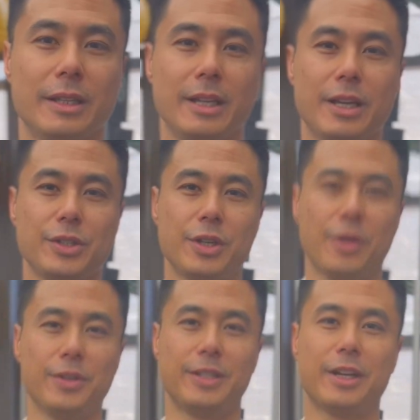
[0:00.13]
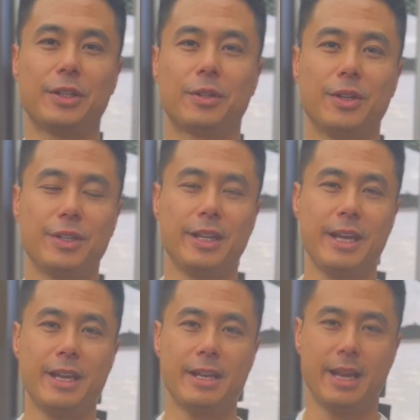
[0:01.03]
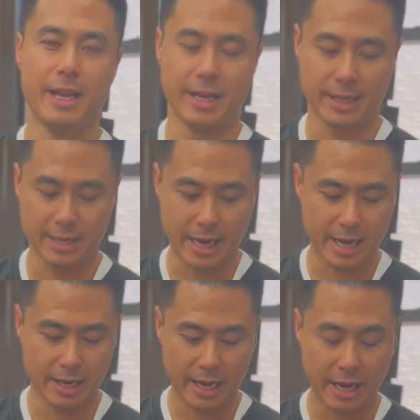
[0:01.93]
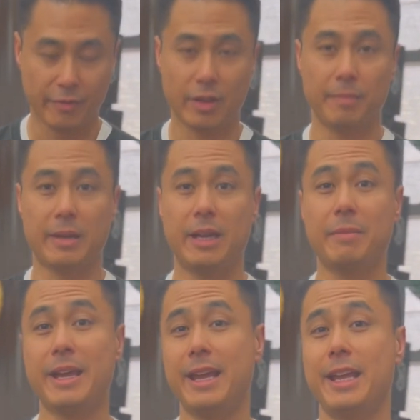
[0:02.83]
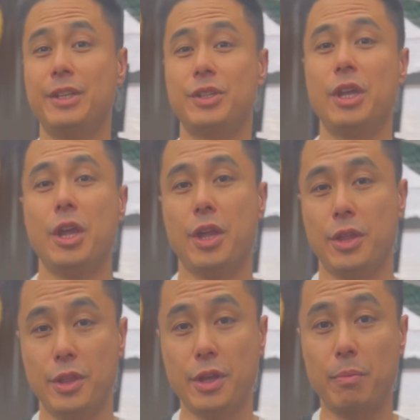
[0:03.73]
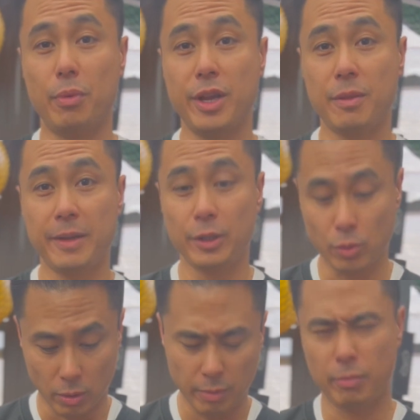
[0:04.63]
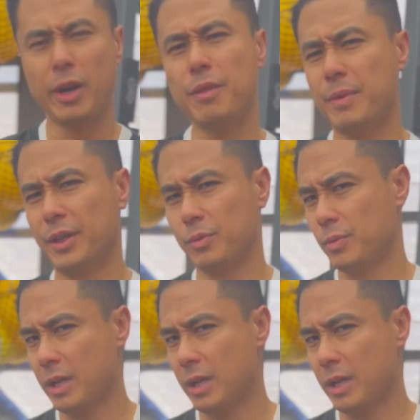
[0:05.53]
How's it going? It's Dr. Chris again, and I have in my hands the Breathe Belt or Breath Belt,